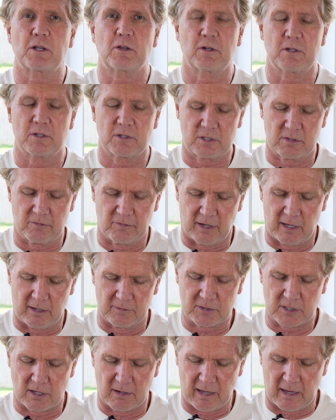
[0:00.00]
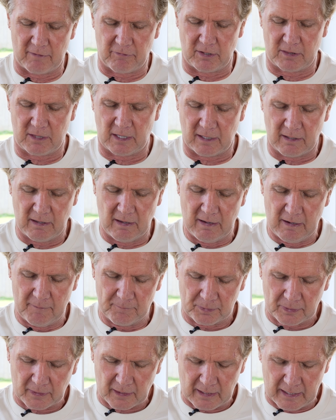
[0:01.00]
couldn't survive. So everything
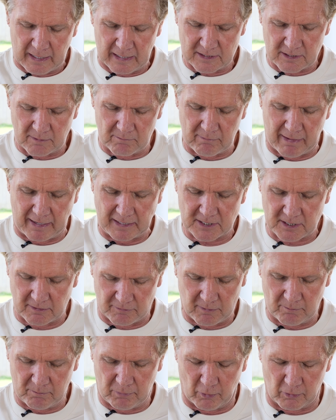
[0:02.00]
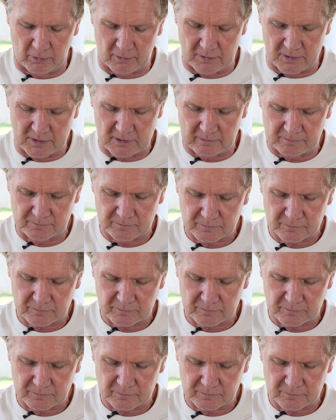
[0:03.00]
has a massive importance.